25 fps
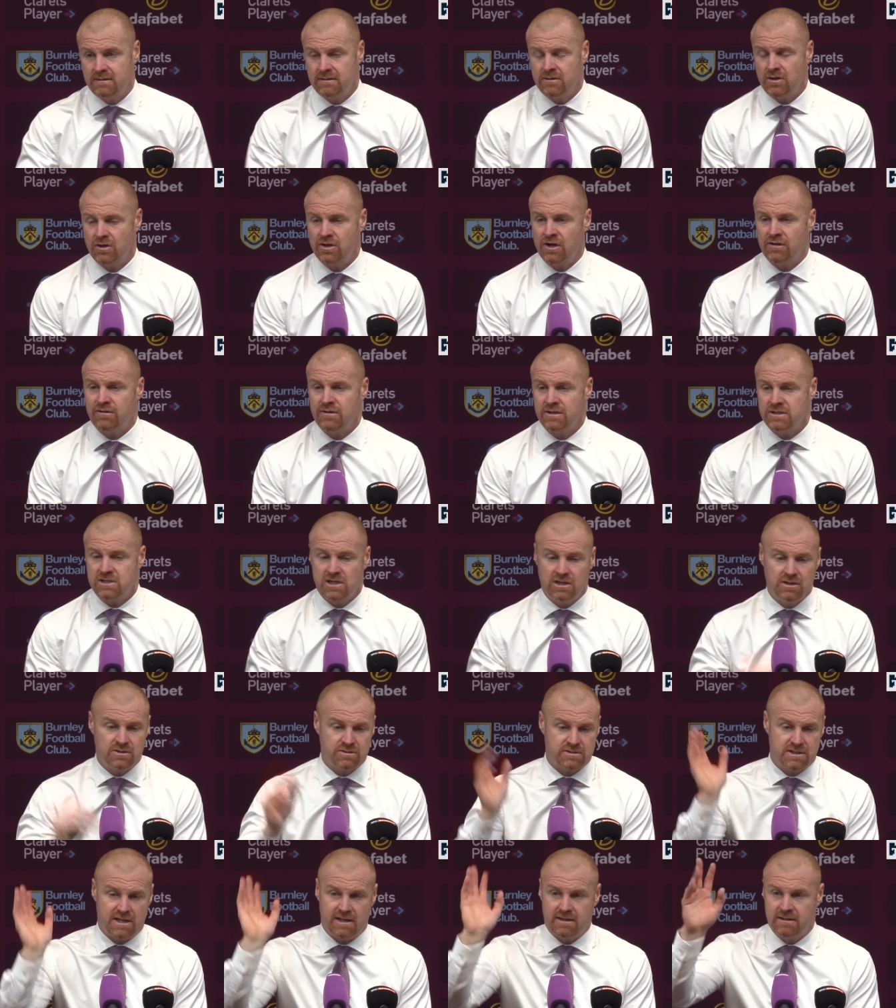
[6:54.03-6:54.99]
got nothing to
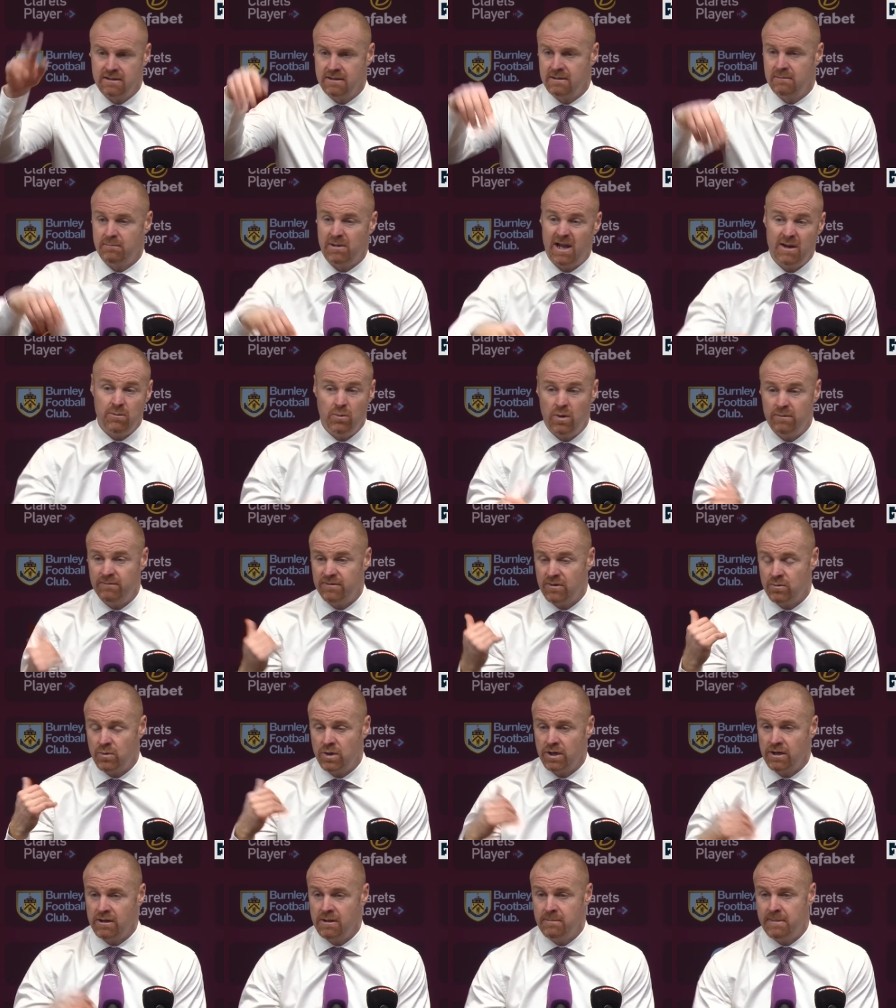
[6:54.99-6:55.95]
lose and they're playing one v
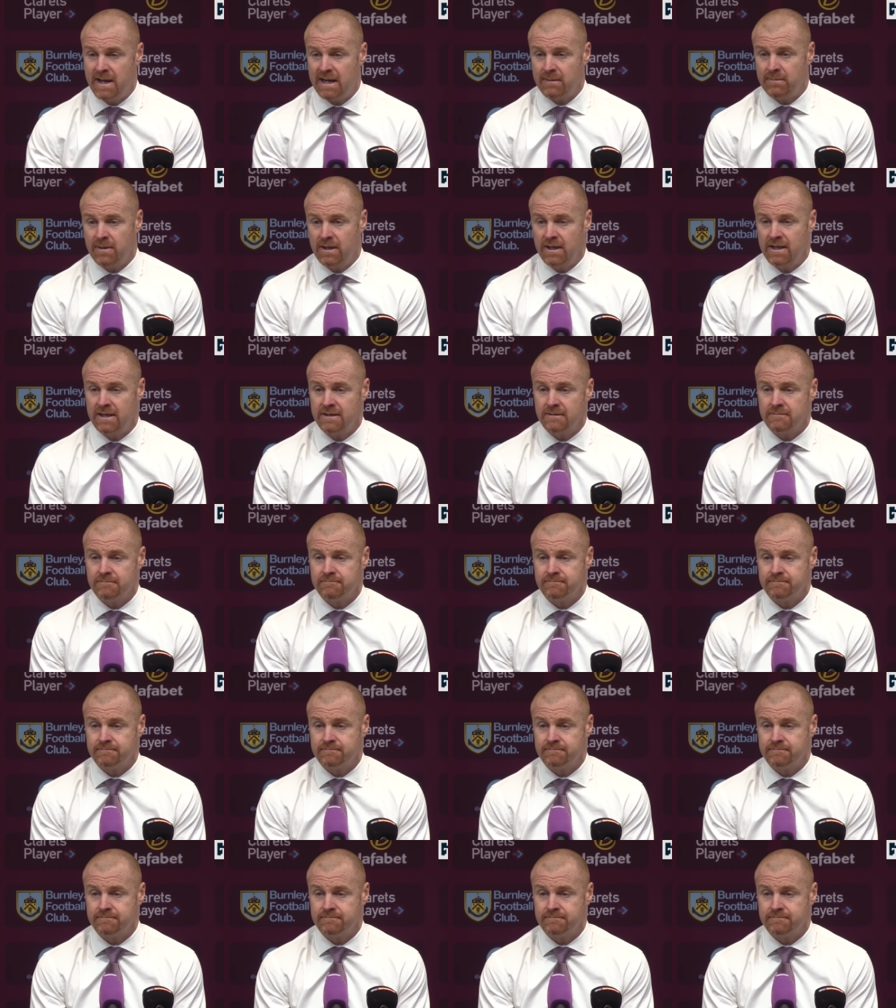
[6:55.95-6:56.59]
one at the back by then.